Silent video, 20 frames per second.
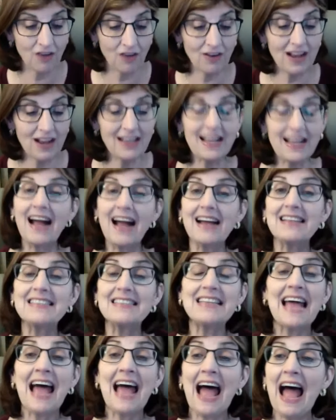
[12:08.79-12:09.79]
All right,
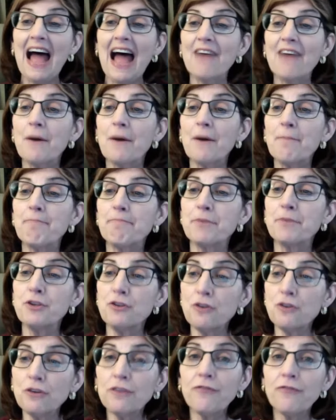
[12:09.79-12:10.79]
guys, have a
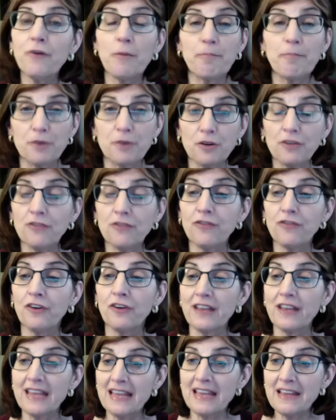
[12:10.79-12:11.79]
beautiful,
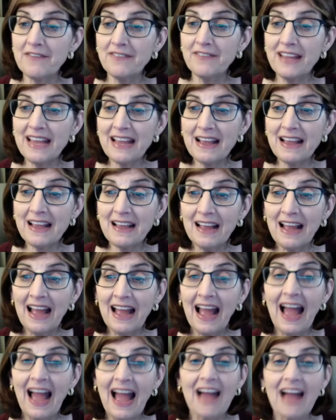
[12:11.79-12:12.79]
beautiful evening.
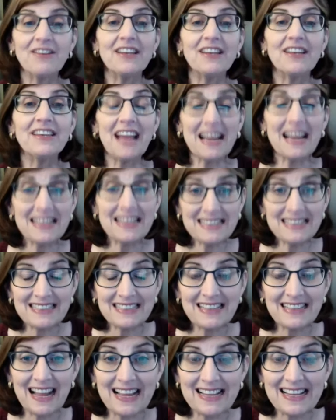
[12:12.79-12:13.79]
Have a
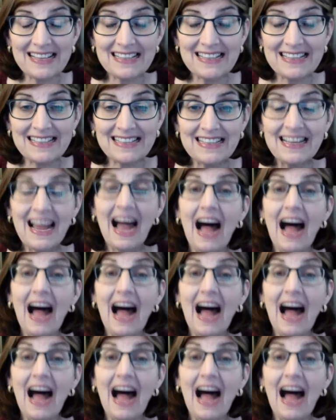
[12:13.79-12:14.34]
nice night.